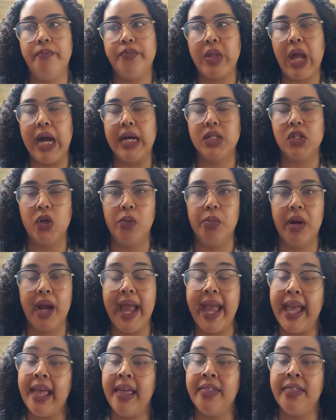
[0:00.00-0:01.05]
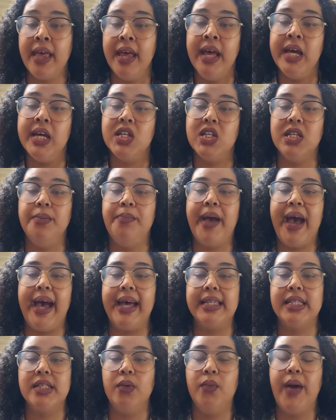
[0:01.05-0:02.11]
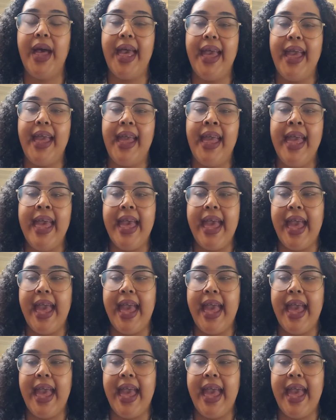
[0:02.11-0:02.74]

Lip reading: October 8th, she passed away.